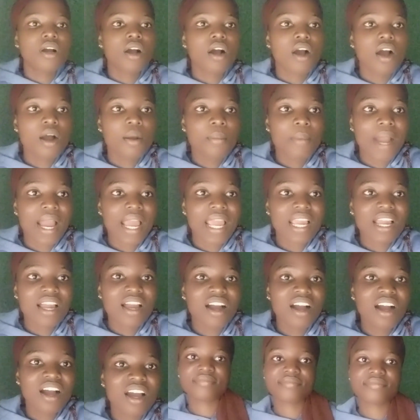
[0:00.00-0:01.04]
Oh my
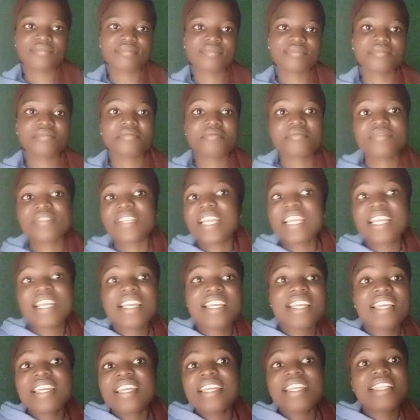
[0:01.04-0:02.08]
god!
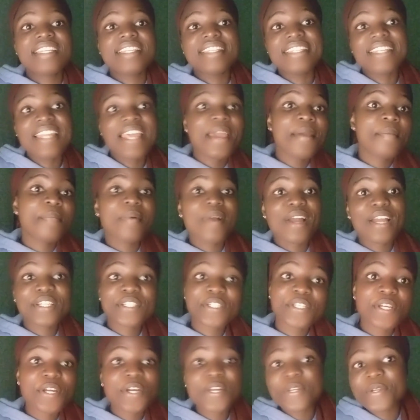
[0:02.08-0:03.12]
Nail
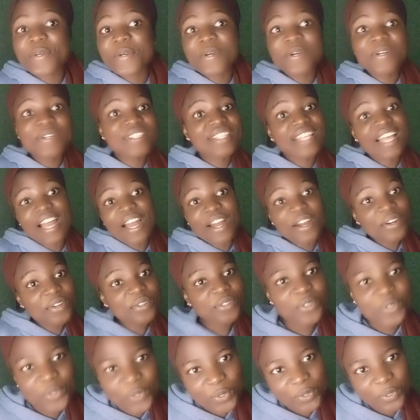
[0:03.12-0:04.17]
passion knows how
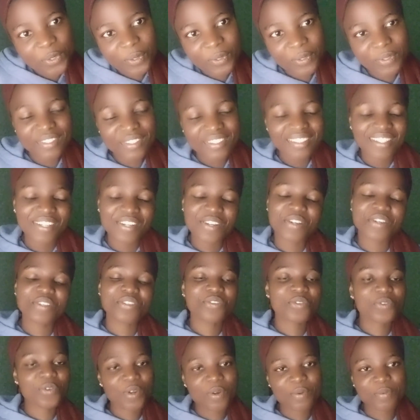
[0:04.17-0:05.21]
to
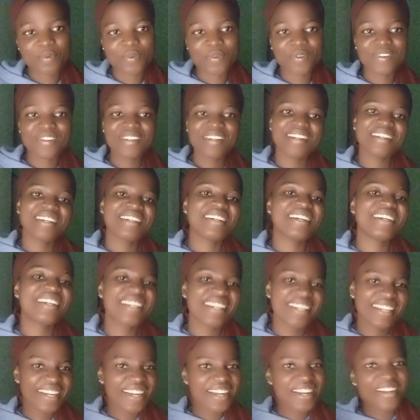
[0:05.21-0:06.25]
cause trouble.
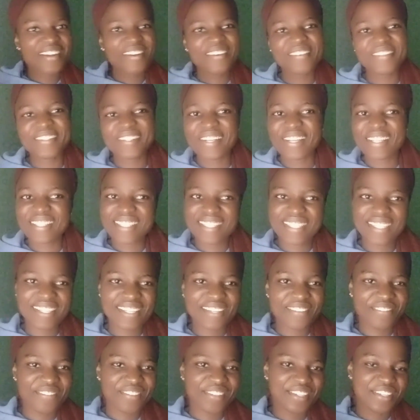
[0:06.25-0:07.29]
We'll continue
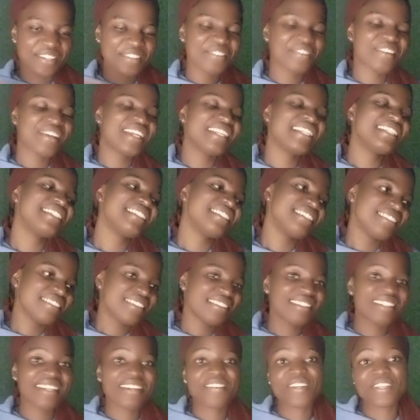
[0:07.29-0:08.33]
the video when
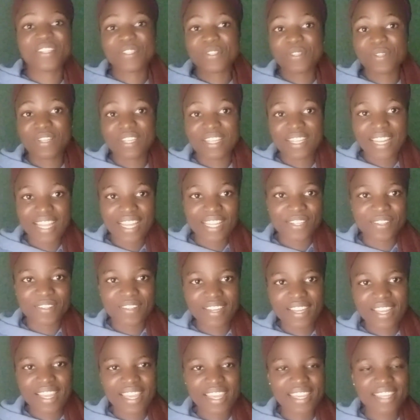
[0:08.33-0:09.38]
they restore the light,
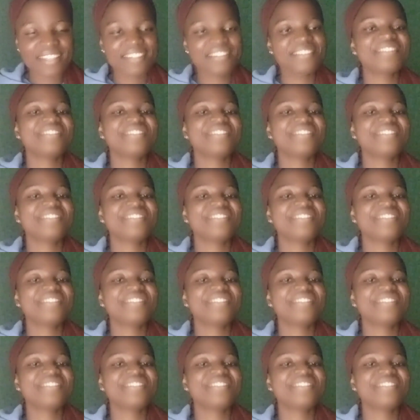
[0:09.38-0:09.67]
okay?